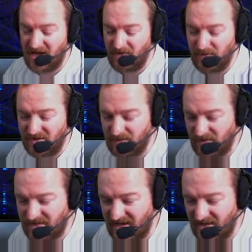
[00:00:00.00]
we
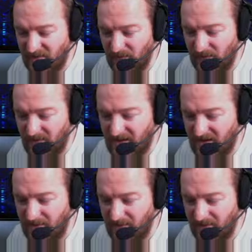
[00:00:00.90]
tend
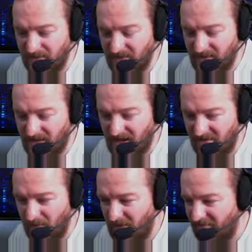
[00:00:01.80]
to
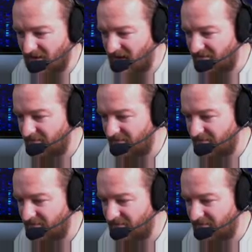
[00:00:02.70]
have a bit of a laugh